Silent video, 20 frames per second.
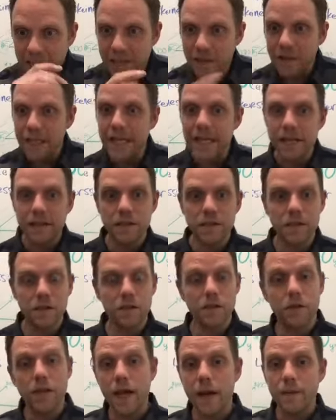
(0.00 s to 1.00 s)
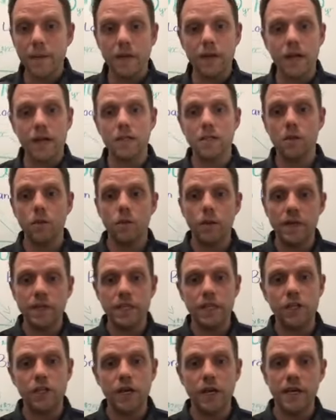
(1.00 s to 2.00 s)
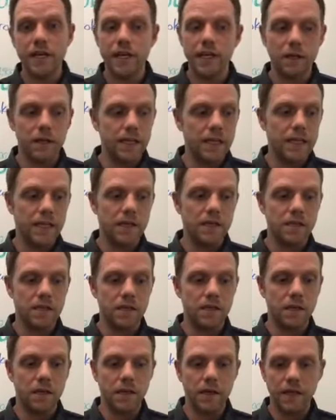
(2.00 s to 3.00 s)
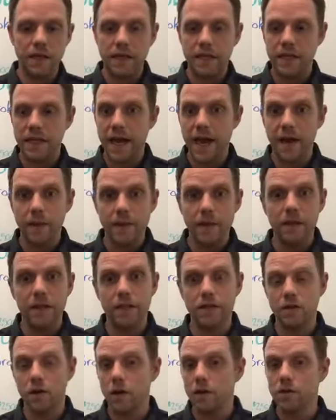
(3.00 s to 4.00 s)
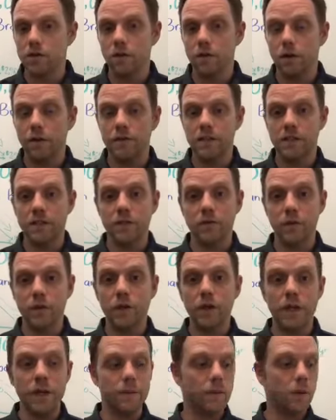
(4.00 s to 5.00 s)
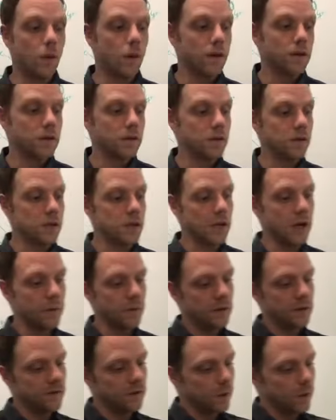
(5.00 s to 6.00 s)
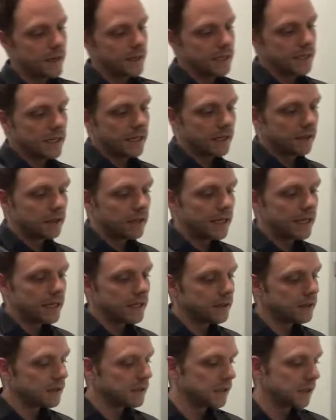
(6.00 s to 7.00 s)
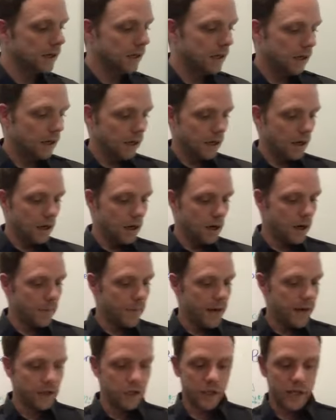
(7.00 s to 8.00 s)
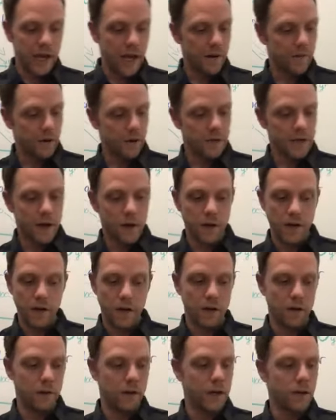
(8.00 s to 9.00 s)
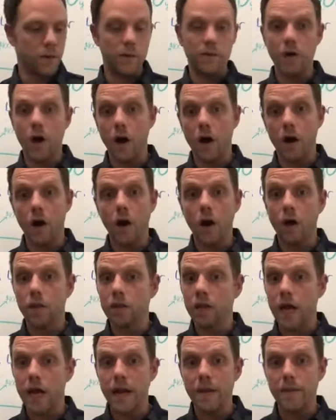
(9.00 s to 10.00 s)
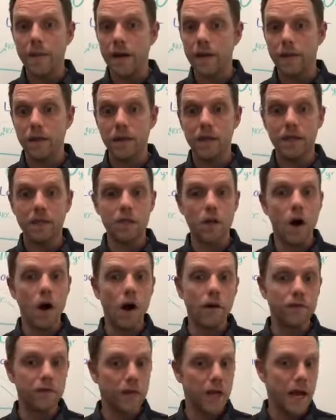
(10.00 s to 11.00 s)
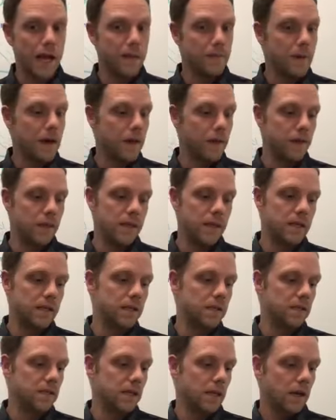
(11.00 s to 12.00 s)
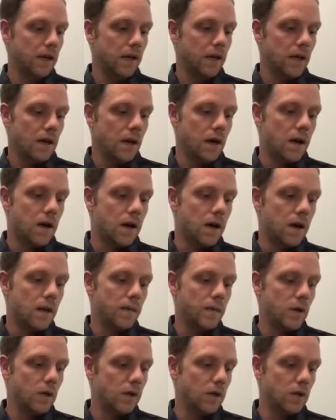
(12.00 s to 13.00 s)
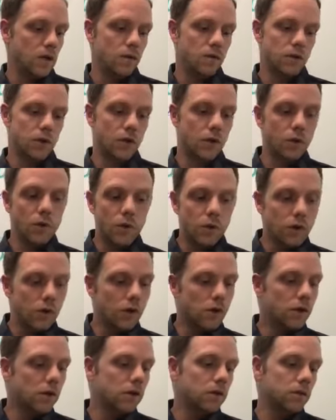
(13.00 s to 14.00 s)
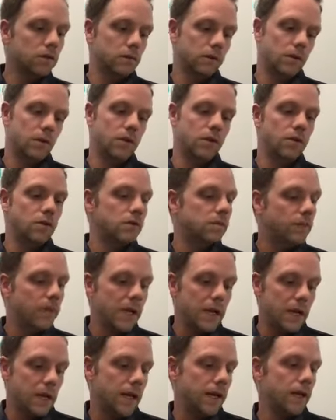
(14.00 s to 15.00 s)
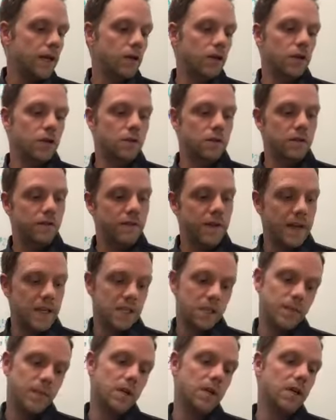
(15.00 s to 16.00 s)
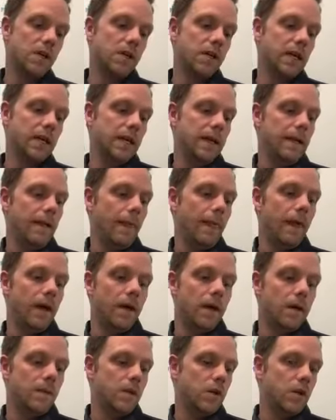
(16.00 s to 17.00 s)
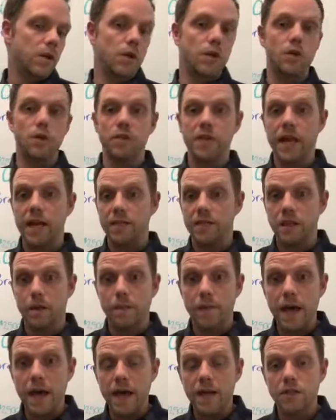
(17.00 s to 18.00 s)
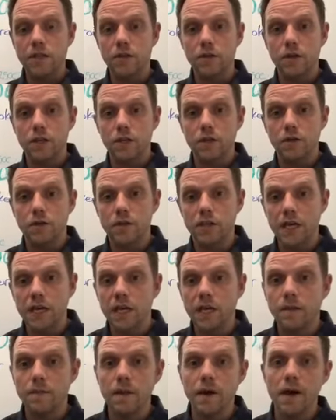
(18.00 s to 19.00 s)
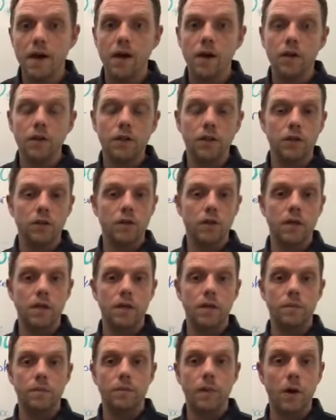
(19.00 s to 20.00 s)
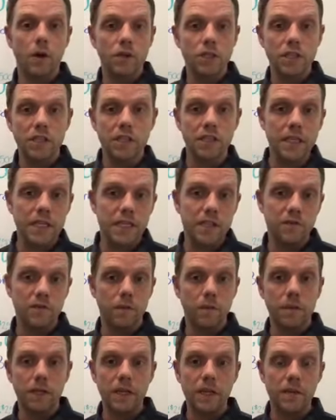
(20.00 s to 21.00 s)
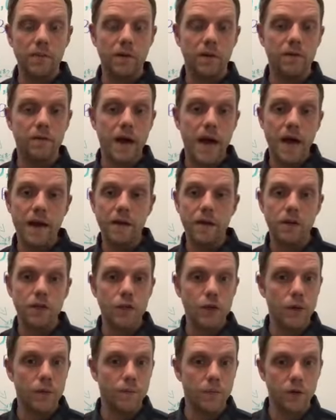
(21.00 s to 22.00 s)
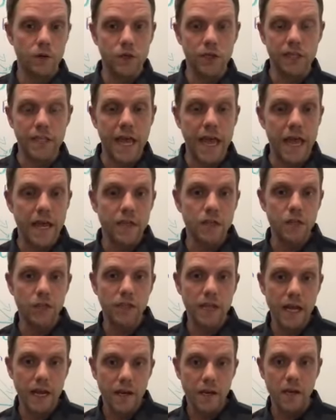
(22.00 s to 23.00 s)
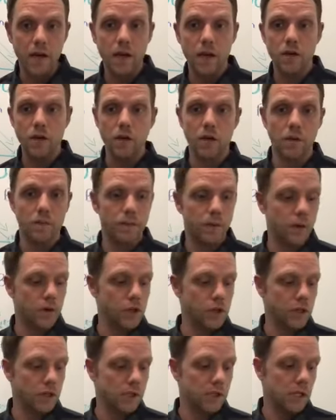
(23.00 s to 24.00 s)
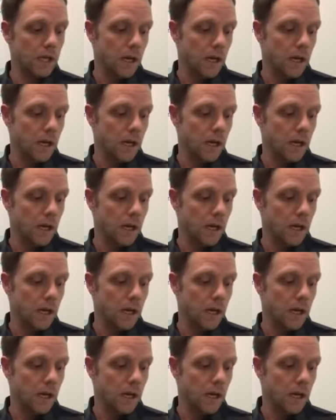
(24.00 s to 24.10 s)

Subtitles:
leads? So yeah, I mean, that's what we teach you how to get leads in the academy. Leads are also obviously really important. So there's a couple different ways to get leads. I actually have it down here. Like we've got online methods, offline methods. You can use Google, you can use Bing, you can use Facebook. You can use SMS, you can use email, you can purchase leads from lead providers, you can purchase age data, you can purchase